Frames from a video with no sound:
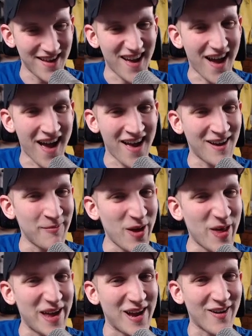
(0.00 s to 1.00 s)
I
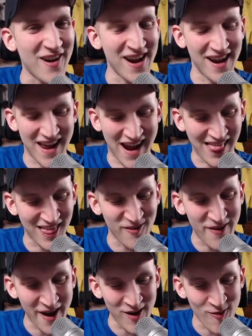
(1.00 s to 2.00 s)
completely agree, and I love
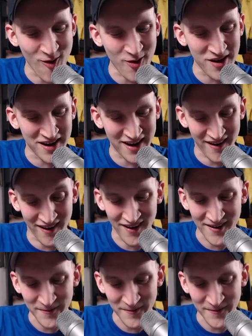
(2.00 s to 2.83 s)
how you wrote it here.